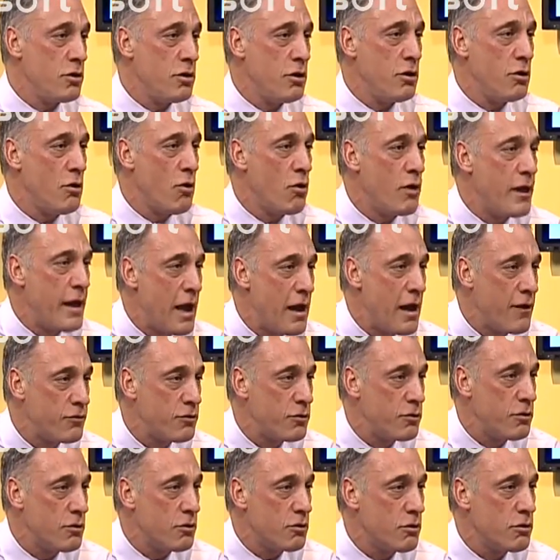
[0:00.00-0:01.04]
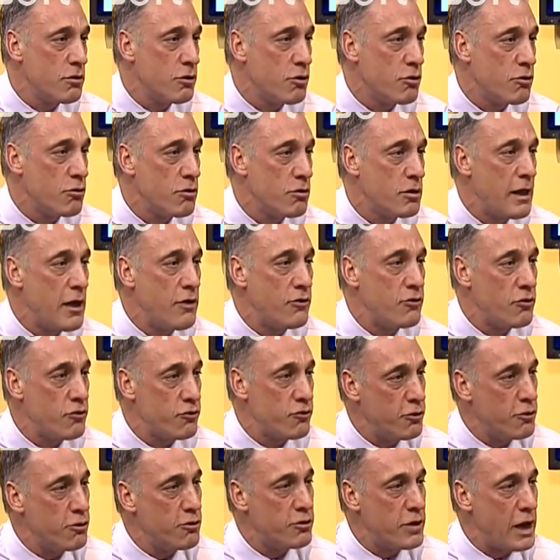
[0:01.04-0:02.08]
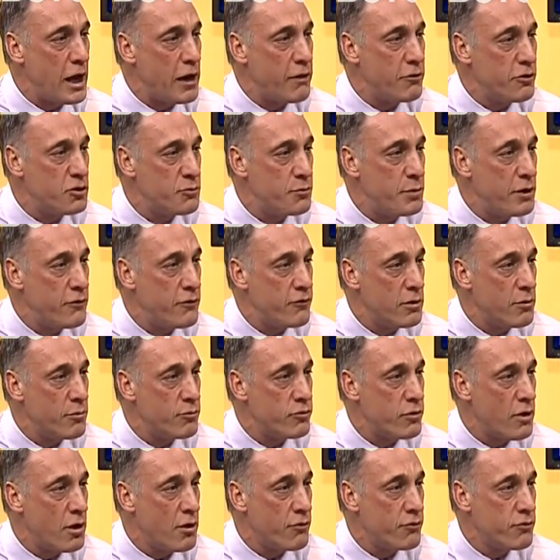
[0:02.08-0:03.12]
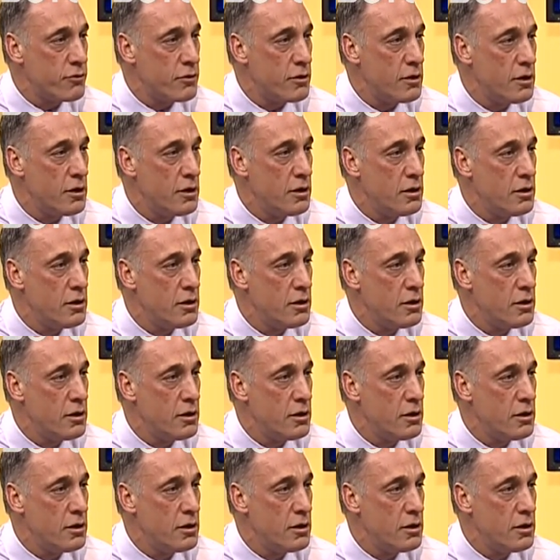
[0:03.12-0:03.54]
You don't have to. Your credentials and your integrity speak for themselves.